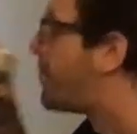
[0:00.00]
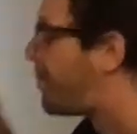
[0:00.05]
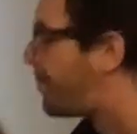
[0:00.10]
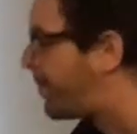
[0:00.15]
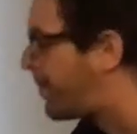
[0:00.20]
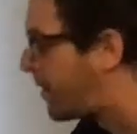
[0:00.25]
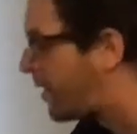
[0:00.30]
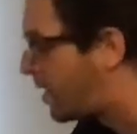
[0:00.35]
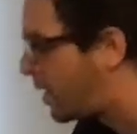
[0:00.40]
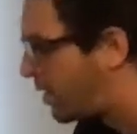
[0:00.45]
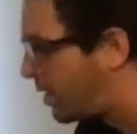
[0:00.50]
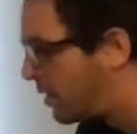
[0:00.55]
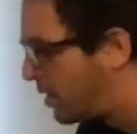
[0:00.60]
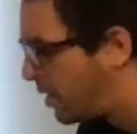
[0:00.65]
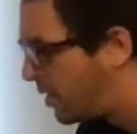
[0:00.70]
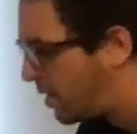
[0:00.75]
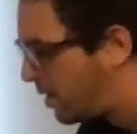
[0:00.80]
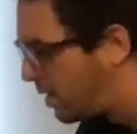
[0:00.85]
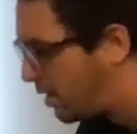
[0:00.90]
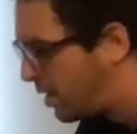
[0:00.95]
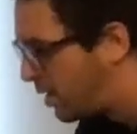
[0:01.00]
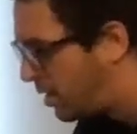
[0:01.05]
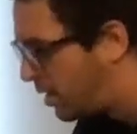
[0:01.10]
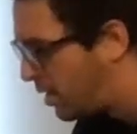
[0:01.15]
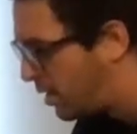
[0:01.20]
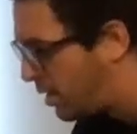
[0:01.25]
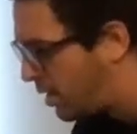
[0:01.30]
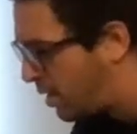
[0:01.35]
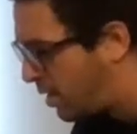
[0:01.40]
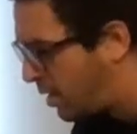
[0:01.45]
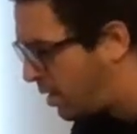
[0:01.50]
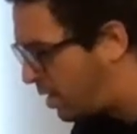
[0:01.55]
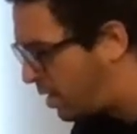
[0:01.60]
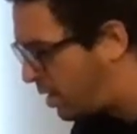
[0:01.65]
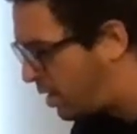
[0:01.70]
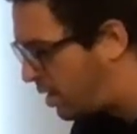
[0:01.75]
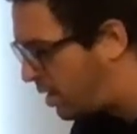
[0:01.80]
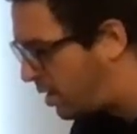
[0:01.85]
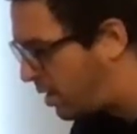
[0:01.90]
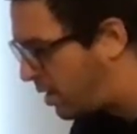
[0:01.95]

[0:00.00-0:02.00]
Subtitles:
(silence)